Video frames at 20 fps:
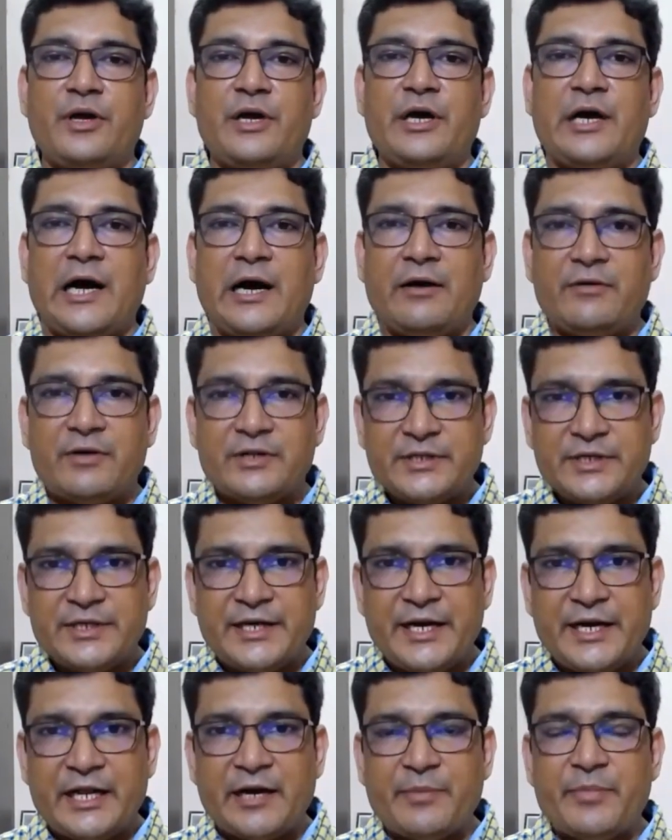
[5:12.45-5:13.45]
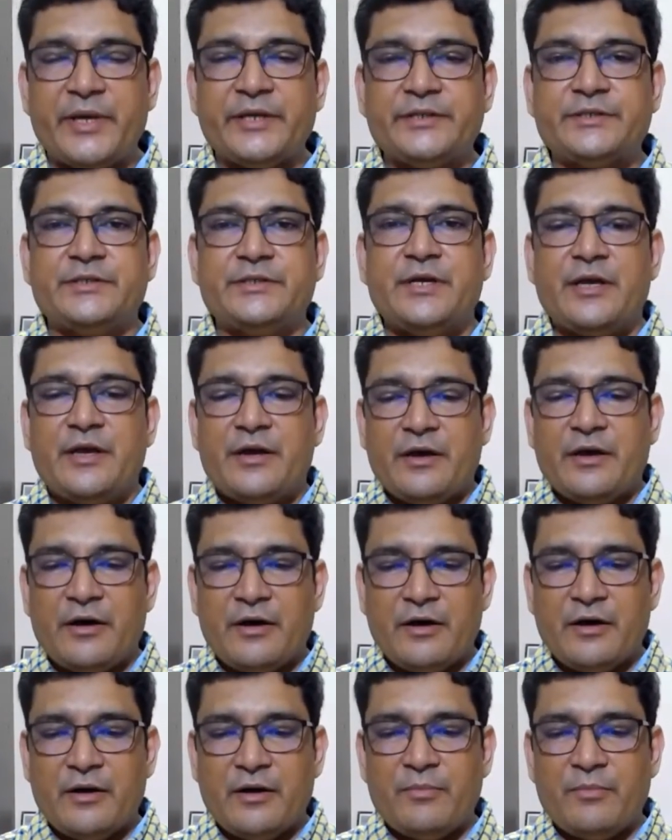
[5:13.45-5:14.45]
How does a database,
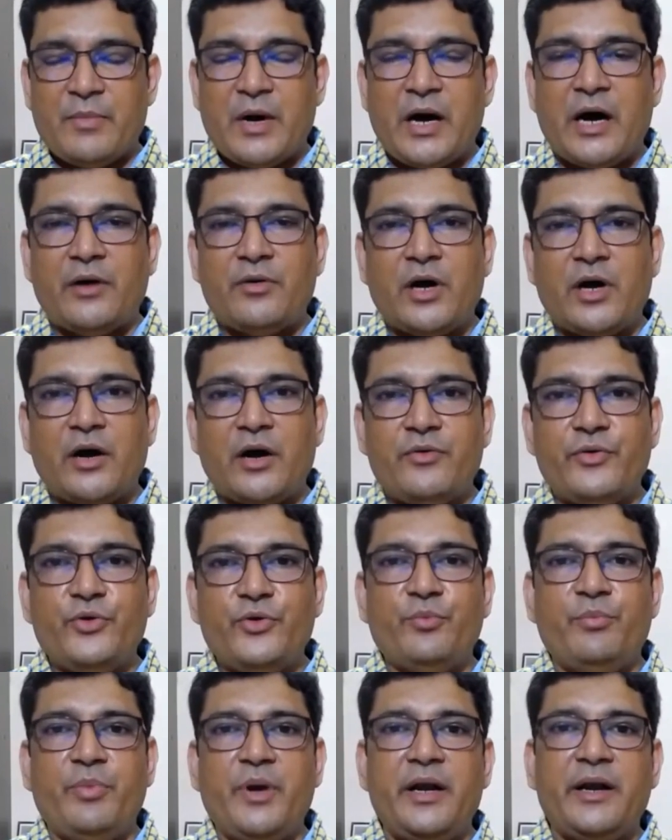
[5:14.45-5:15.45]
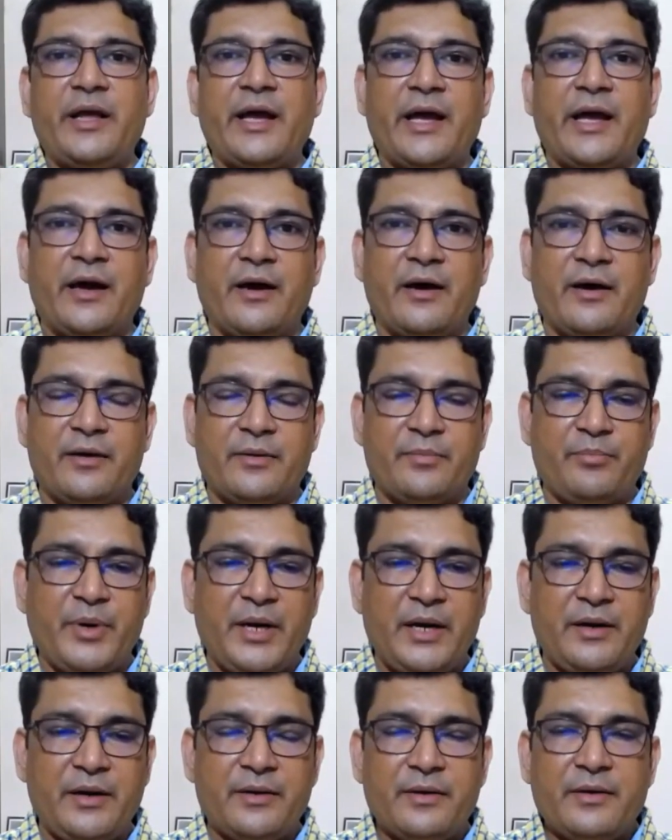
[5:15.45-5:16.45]
how do you
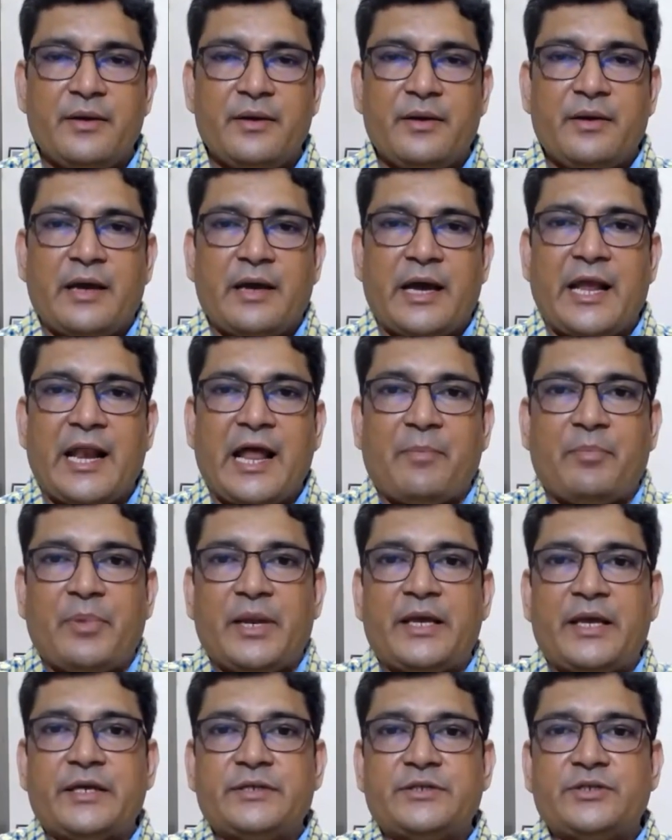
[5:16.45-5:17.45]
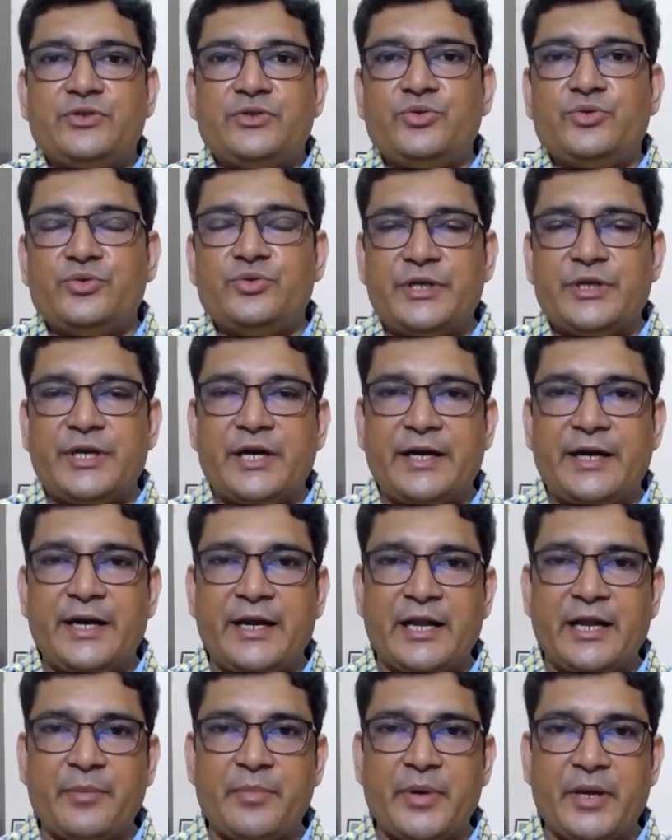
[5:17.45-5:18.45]
build an application using a
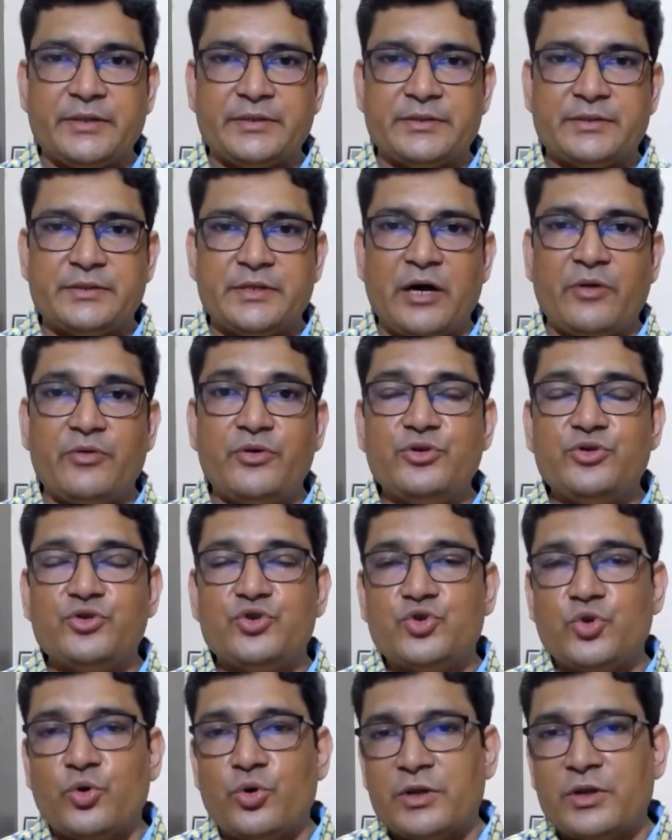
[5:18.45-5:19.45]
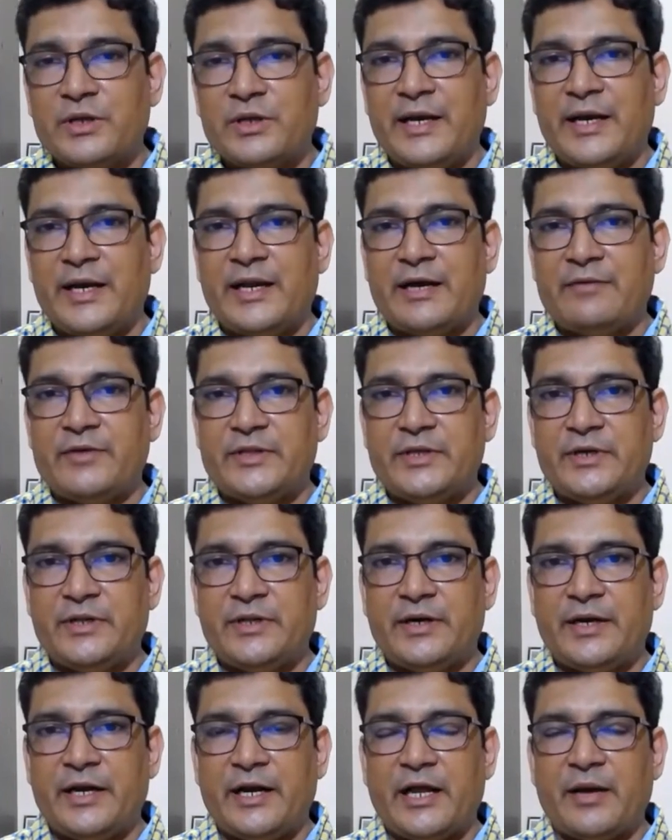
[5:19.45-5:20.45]
database? How do you store the data within the
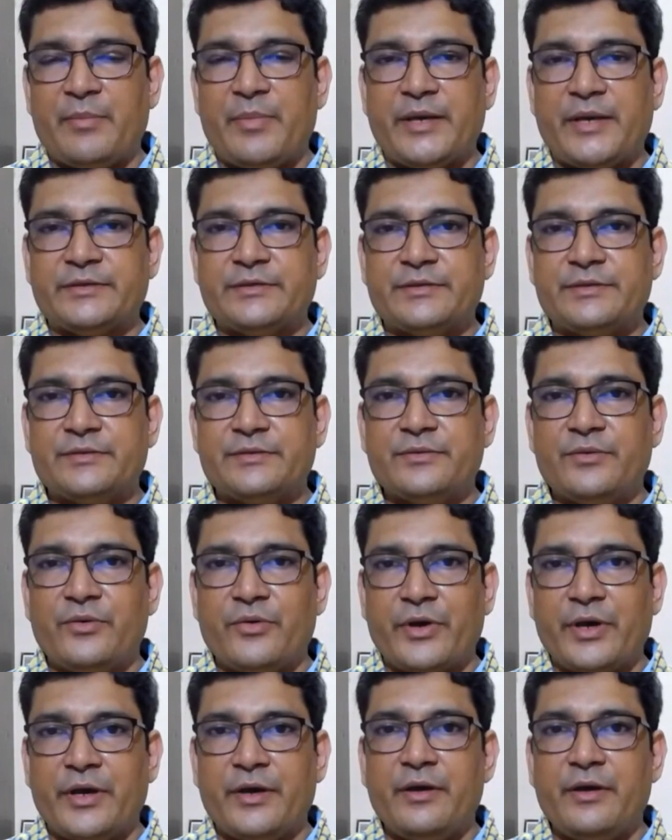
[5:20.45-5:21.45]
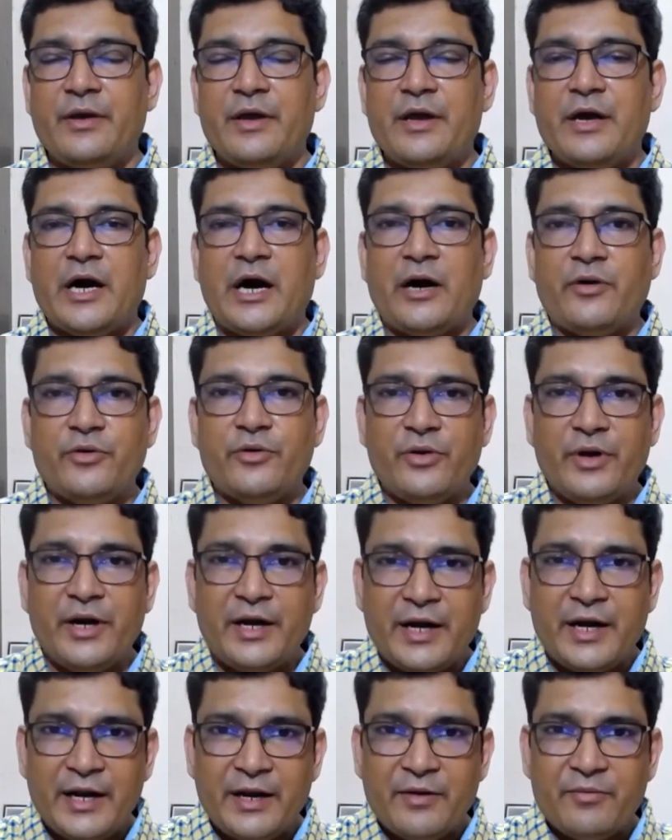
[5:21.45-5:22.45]
database? Okay, how do you
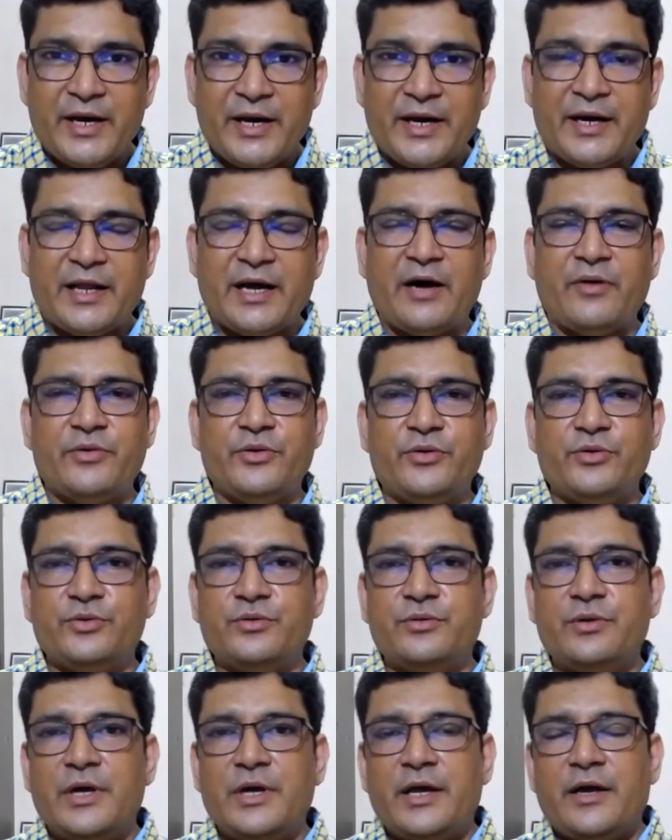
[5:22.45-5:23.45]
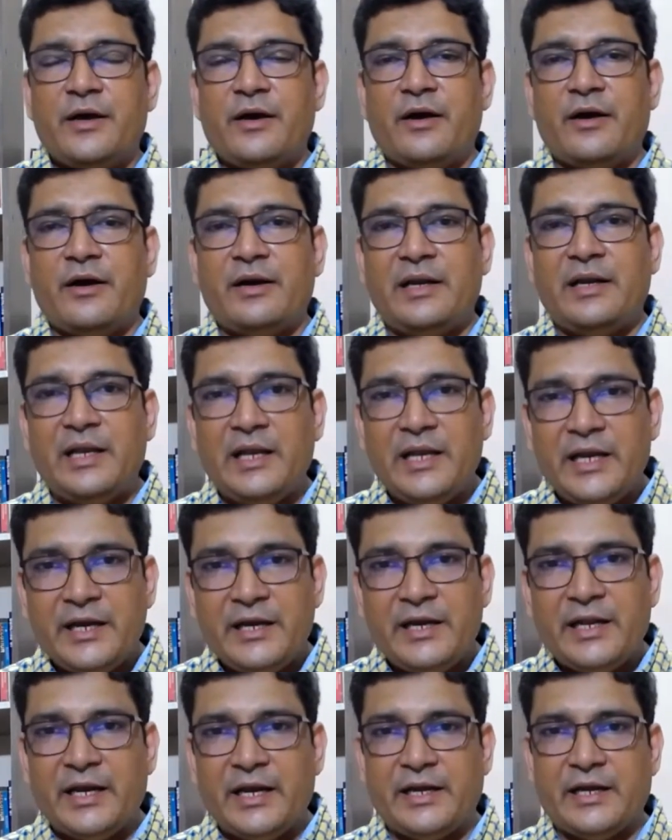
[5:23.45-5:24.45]
retrieve data? How do you delete
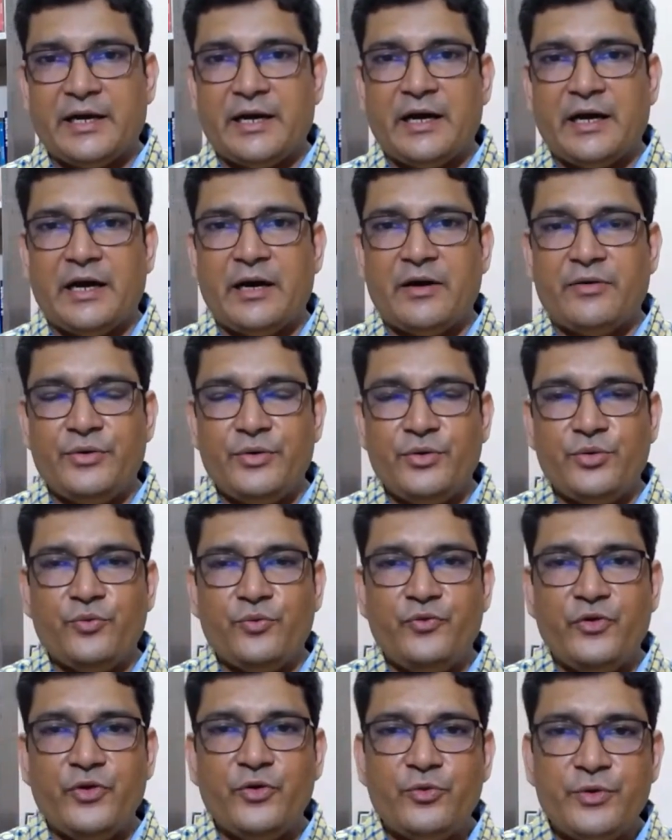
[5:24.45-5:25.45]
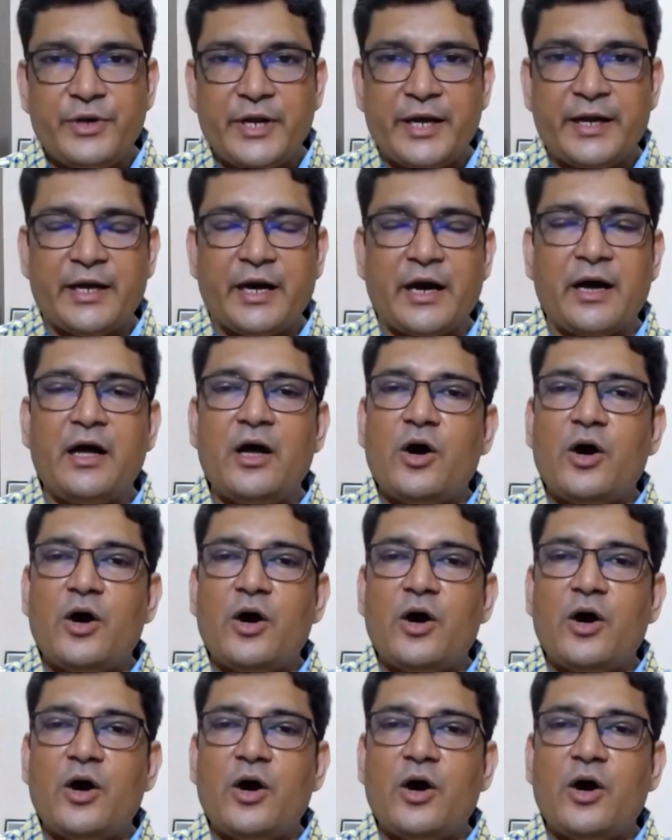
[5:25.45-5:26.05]
data? How do you view data?